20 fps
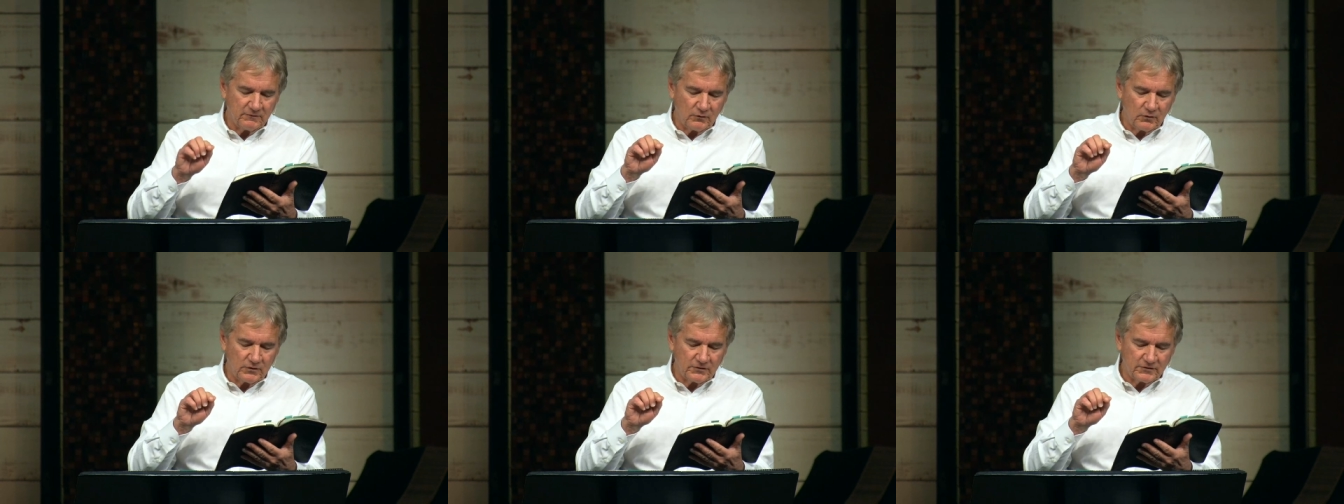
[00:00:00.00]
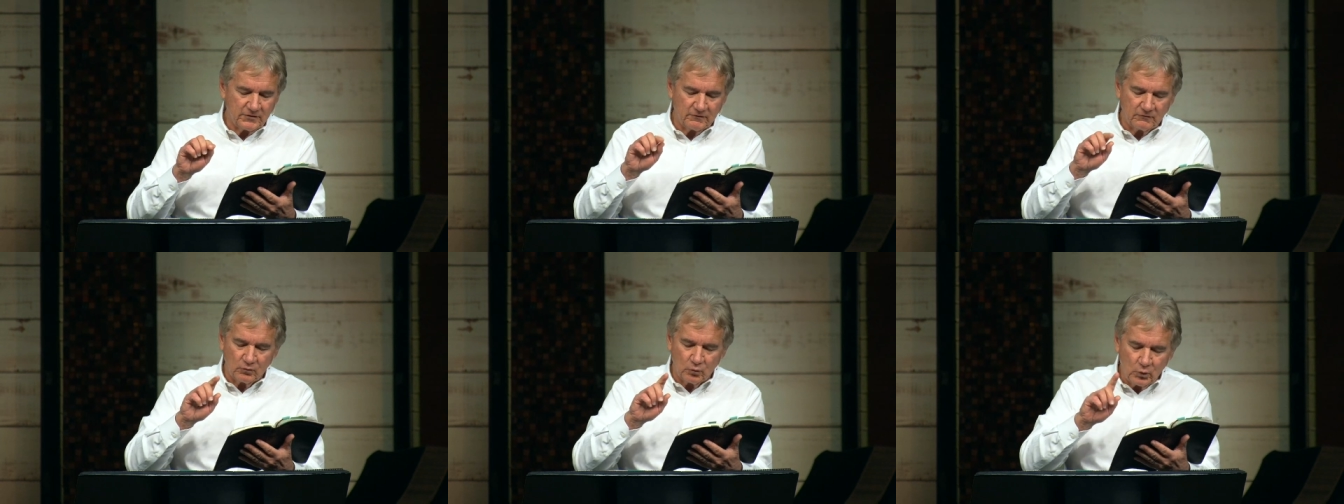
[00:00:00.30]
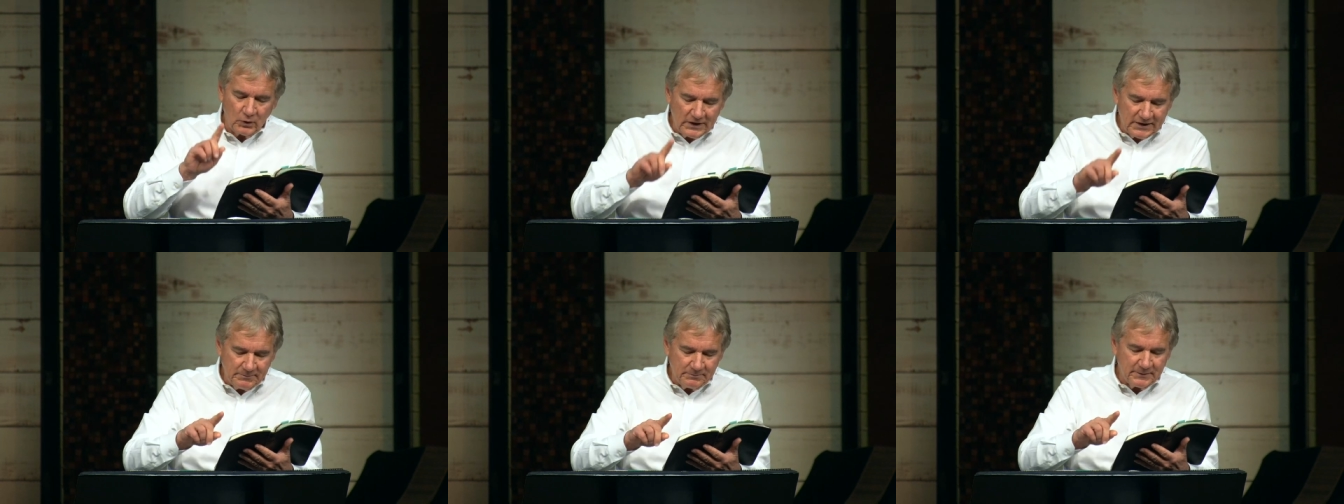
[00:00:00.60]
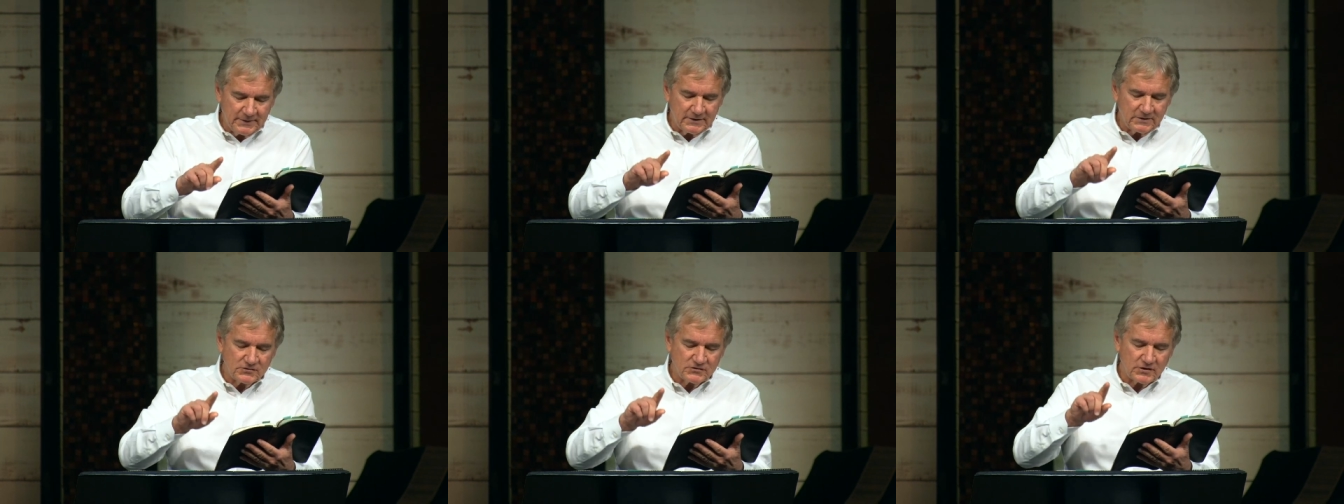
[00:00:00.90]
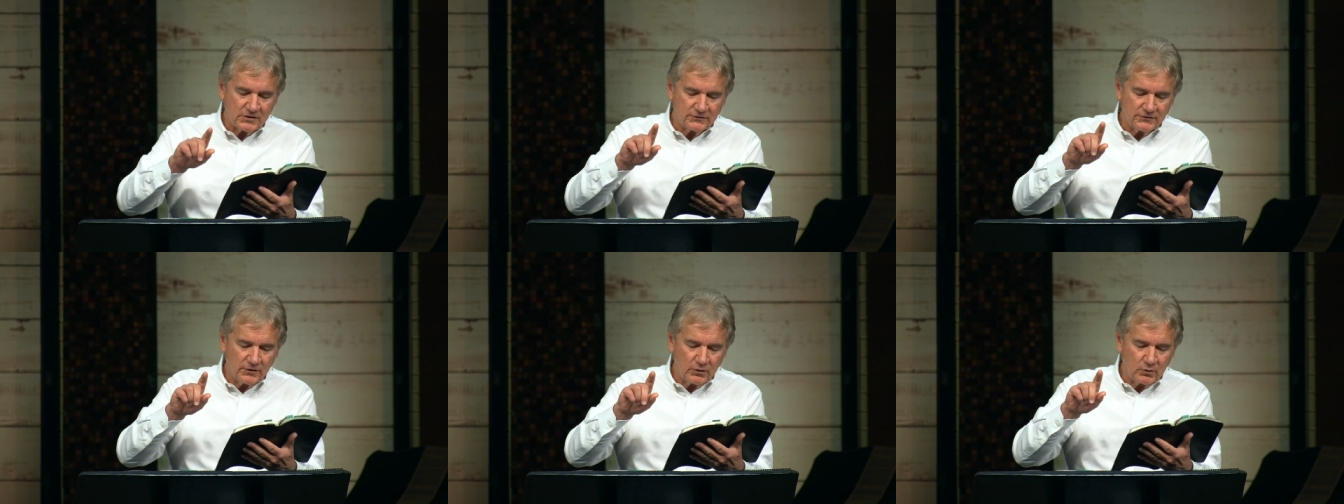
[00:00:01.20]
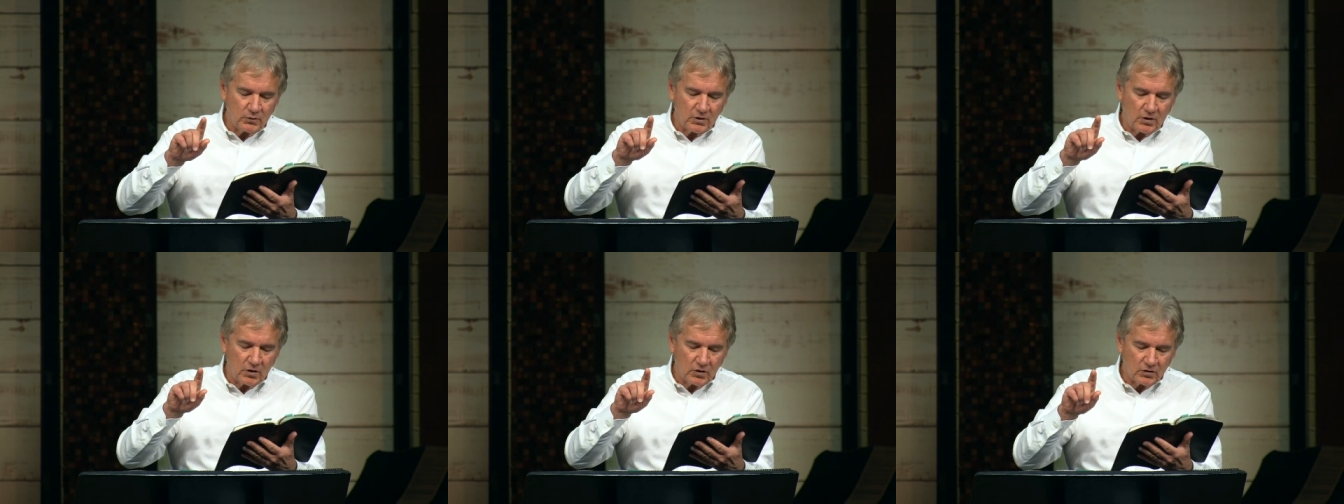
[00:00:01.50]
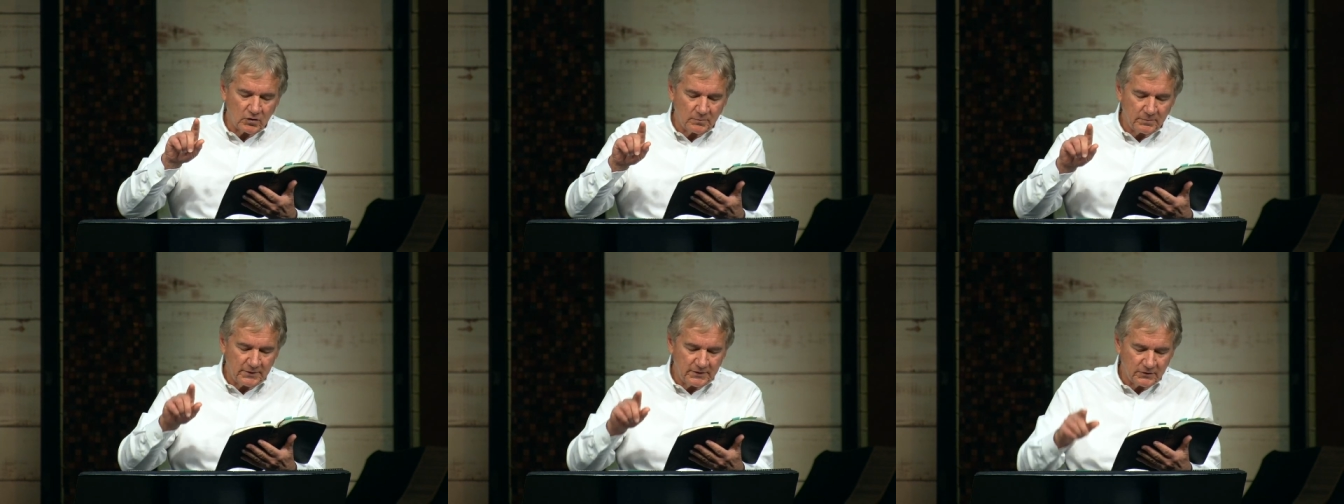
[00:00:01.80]
The voice of weeping shall no
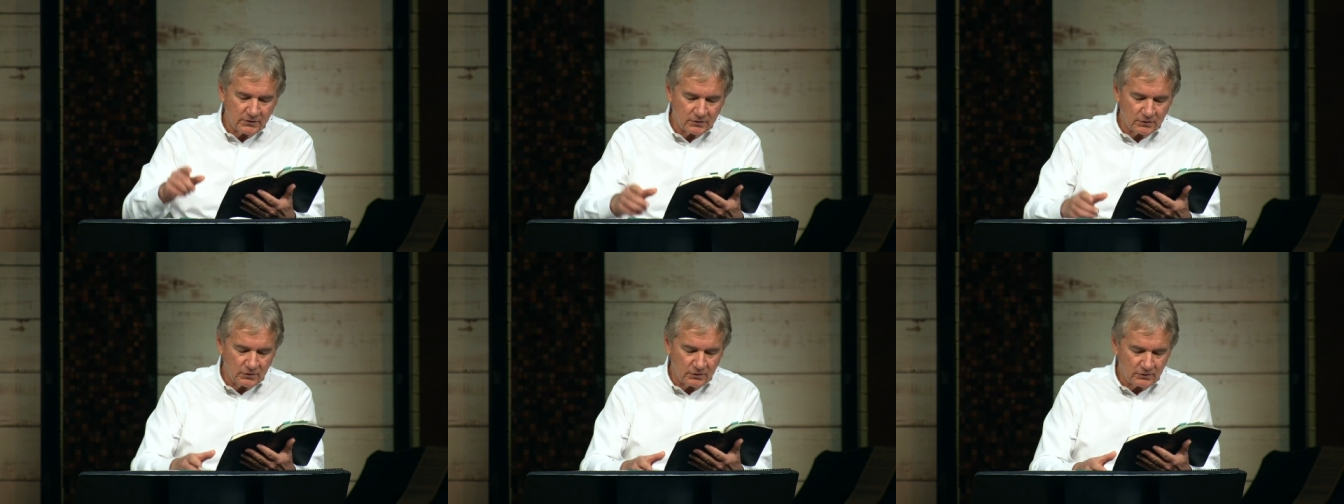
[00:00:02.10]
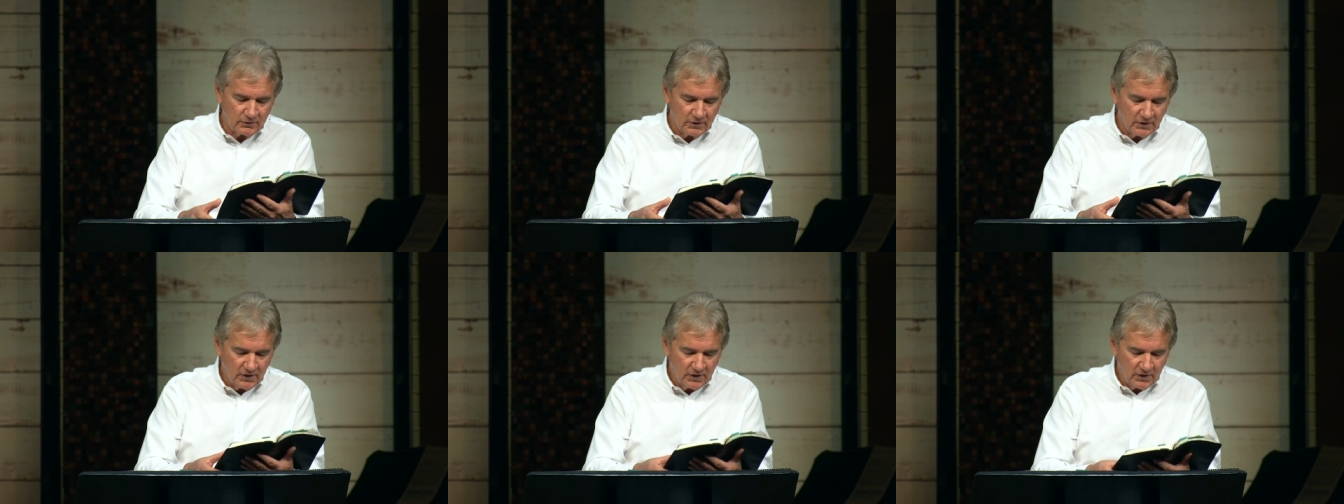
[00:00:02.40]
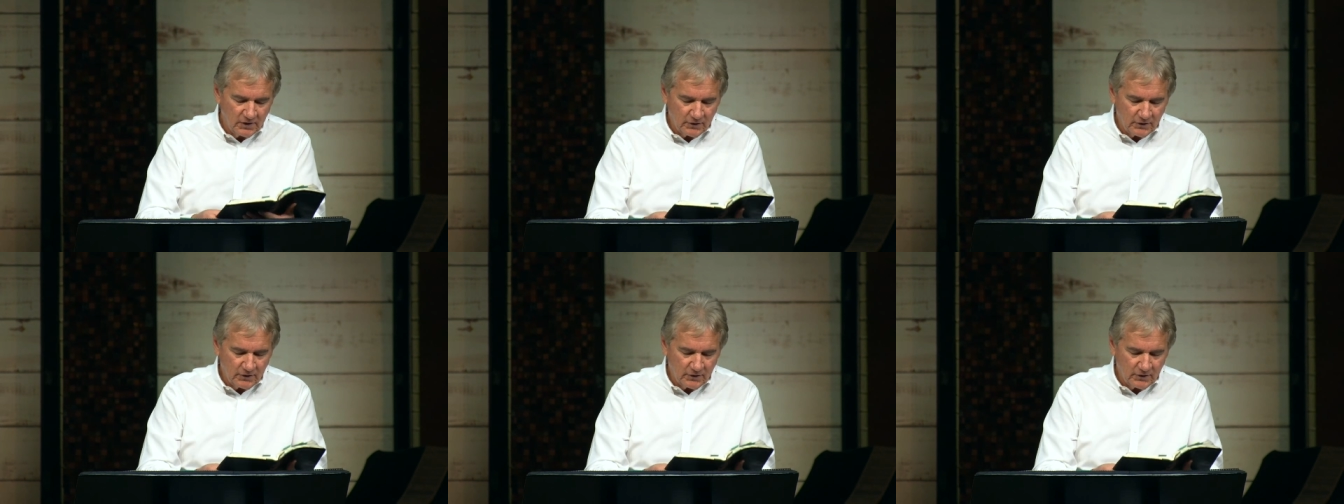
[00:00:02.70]
longer be heard,